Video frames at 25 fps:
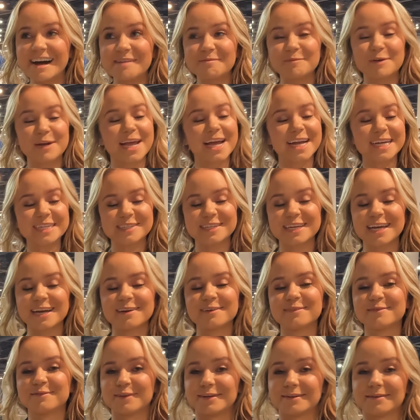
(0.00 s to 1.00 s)
We actually
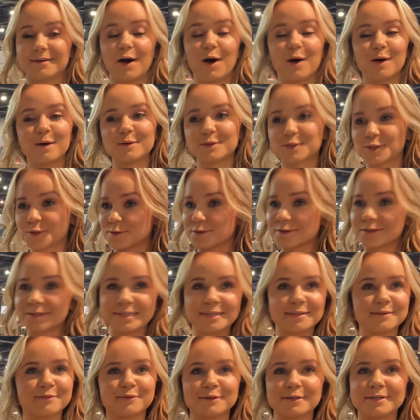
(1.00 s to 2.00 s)
have all sorts
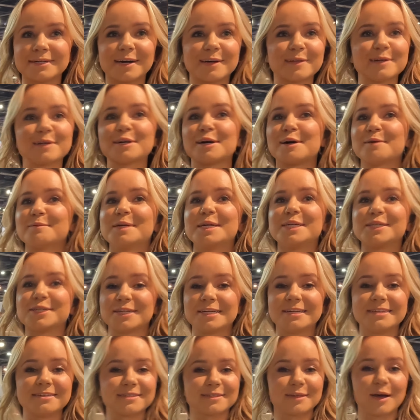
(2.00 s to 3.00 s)
of different color
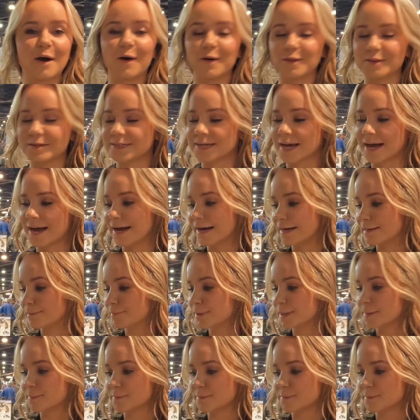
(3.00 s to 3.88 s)
combinations all the time.